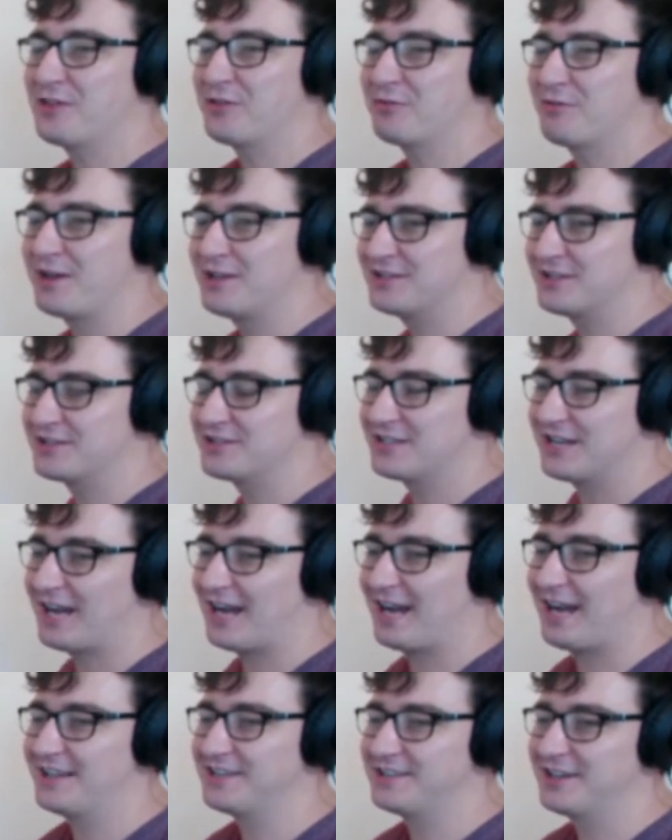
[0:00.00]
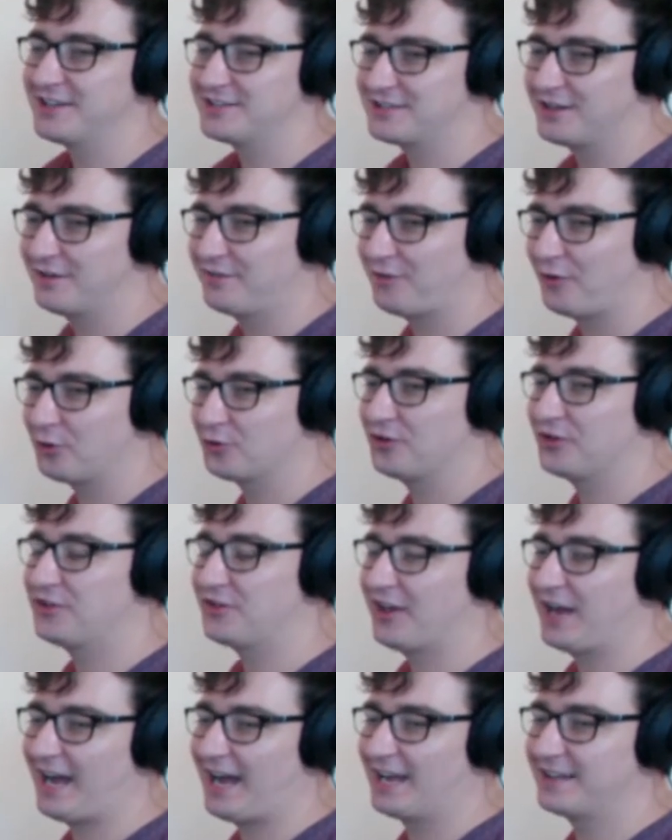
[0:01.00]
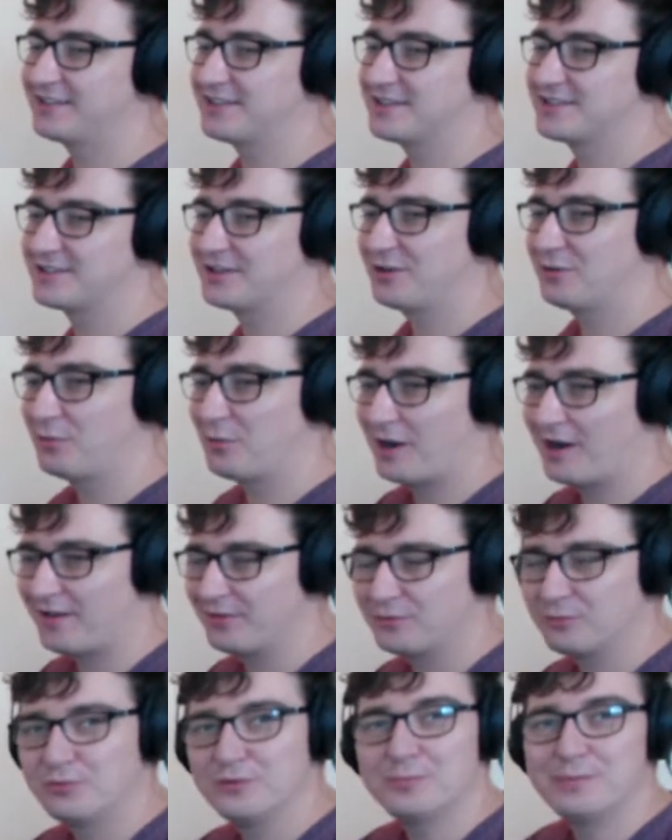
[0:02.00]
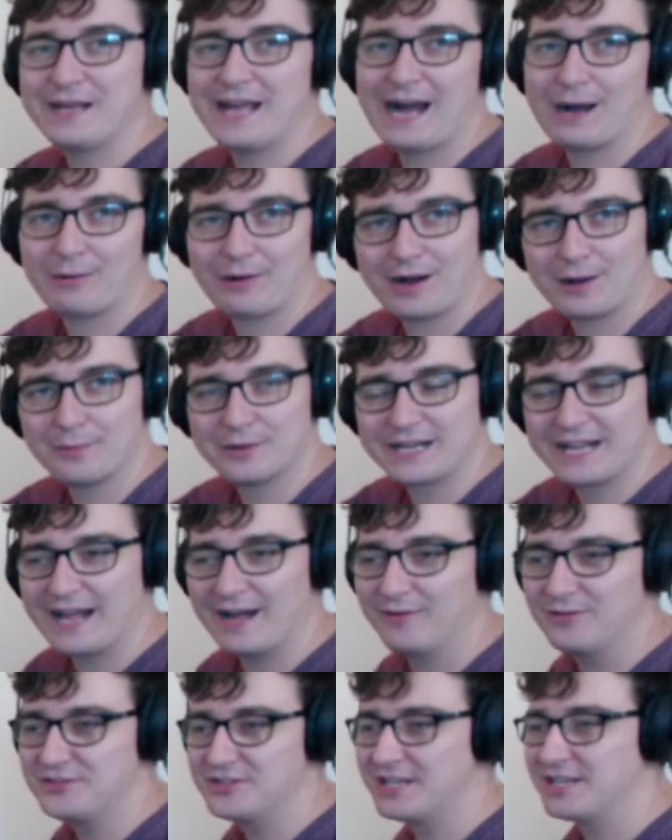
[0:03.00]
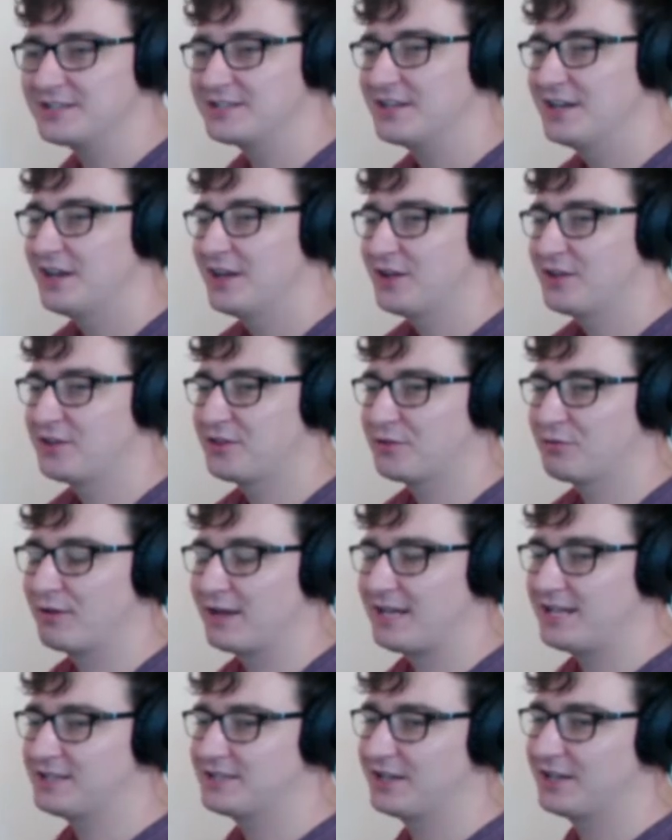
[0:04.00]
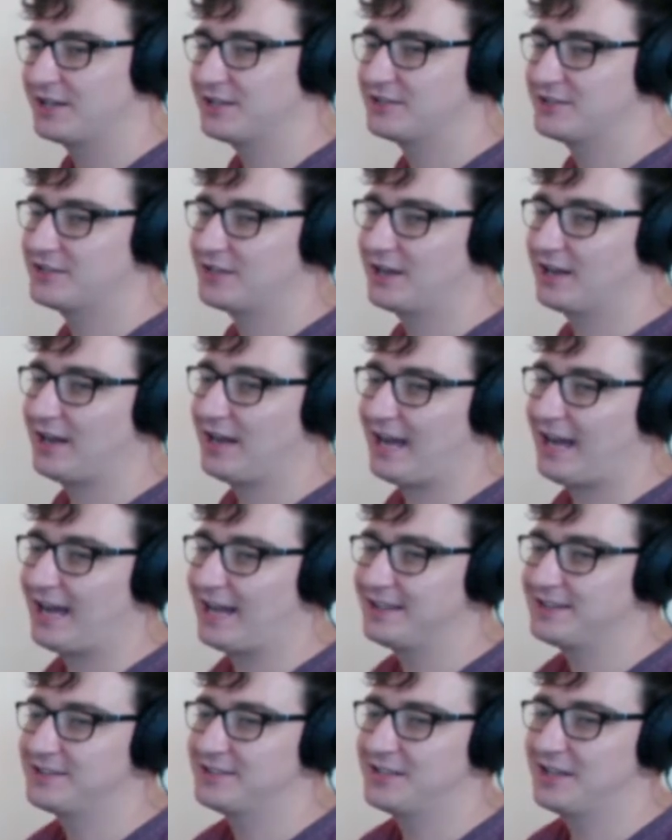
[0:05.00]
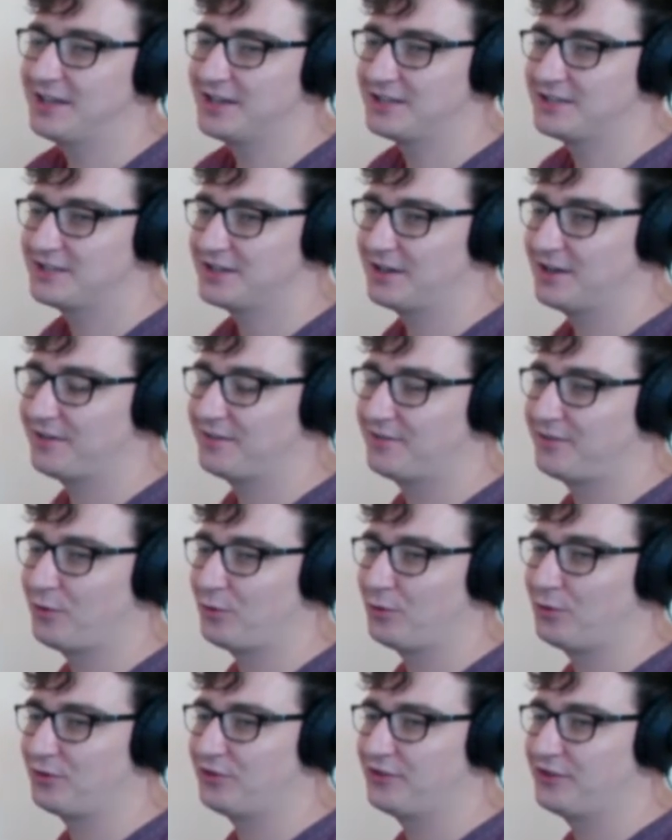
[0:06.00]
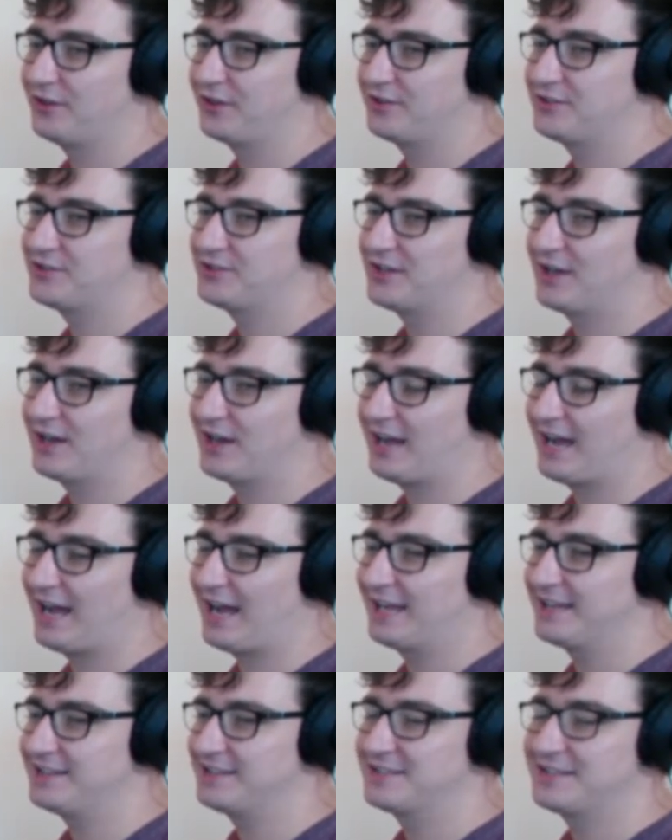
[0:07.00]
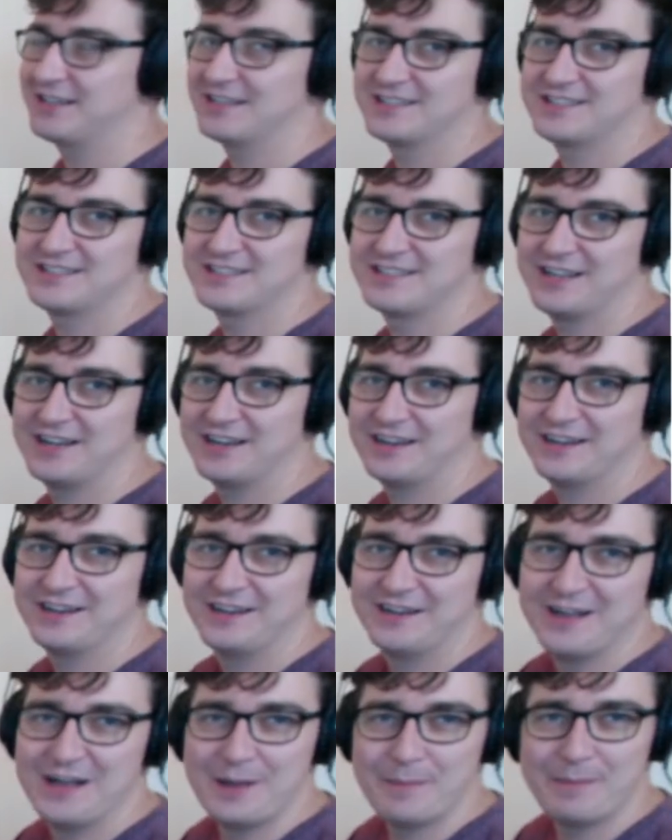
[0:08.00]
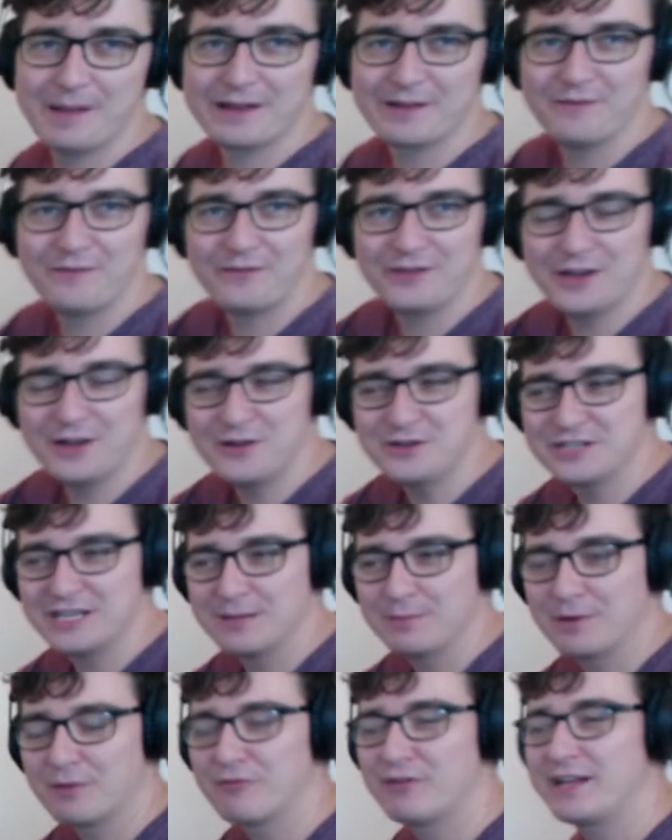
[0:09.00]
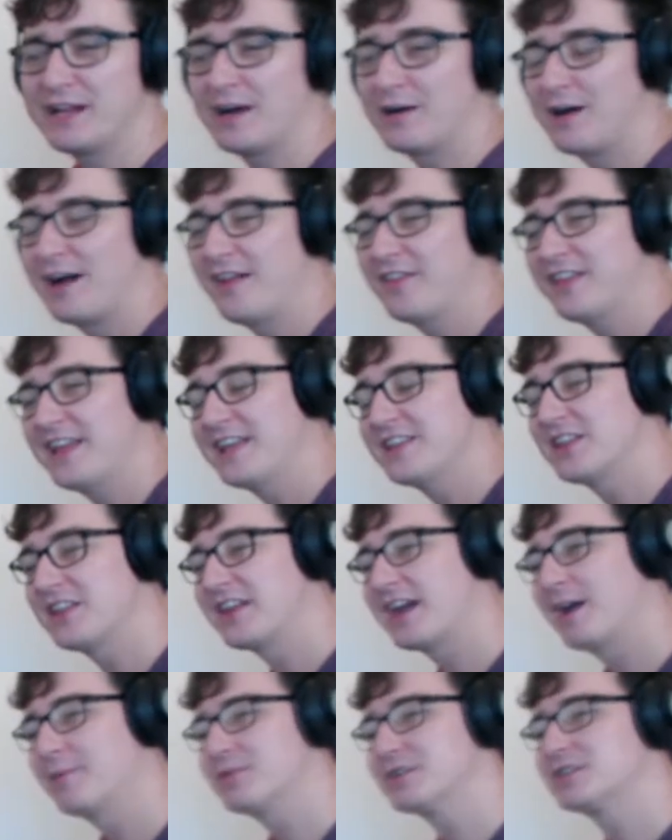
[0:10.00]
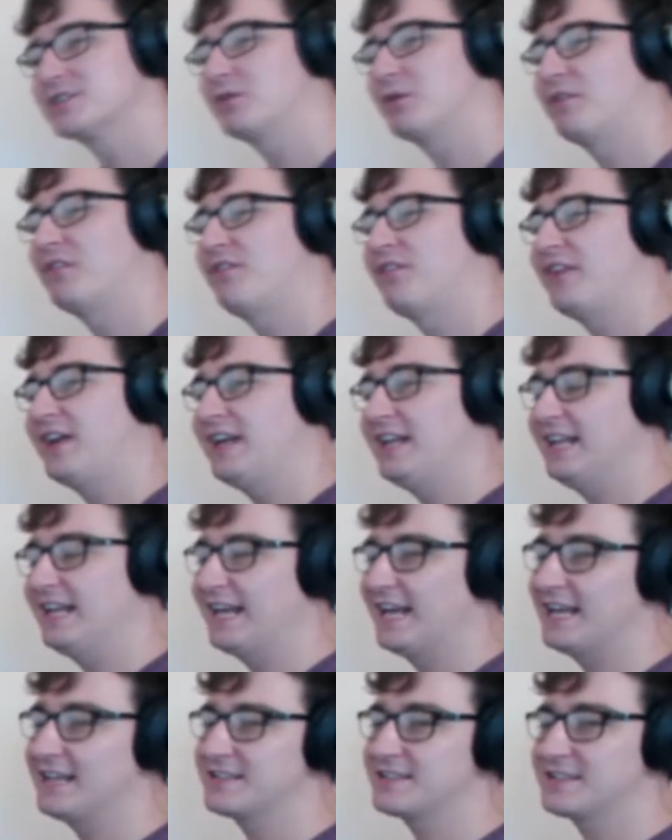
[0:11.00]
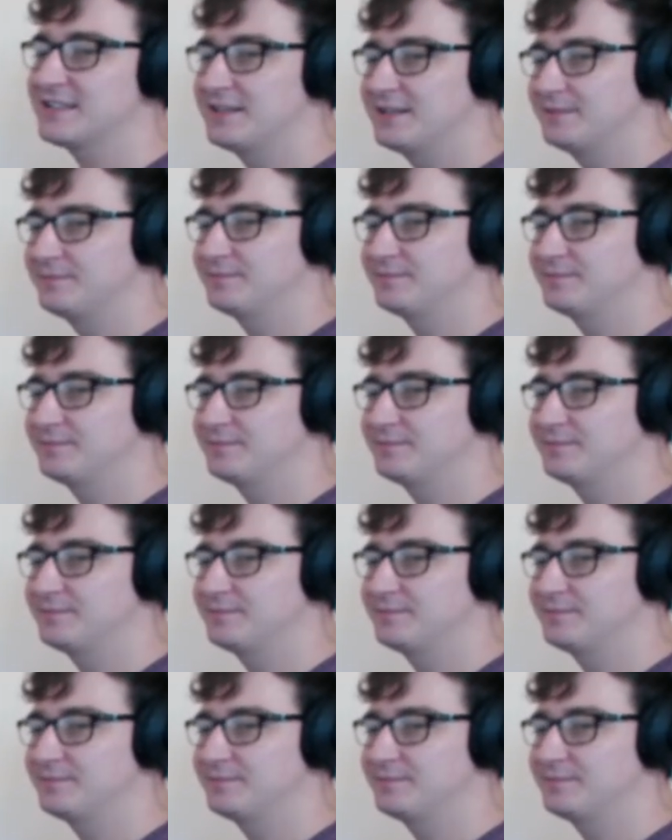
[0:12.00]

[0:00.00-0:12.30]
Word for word: Three to ta and ta ta, four to ta and ta ta, one would be how I would count it. Three to ta and ta ta, four to ta and ta ta. Bit confusing, but really at the end of the day, I'm just sort of feeling it.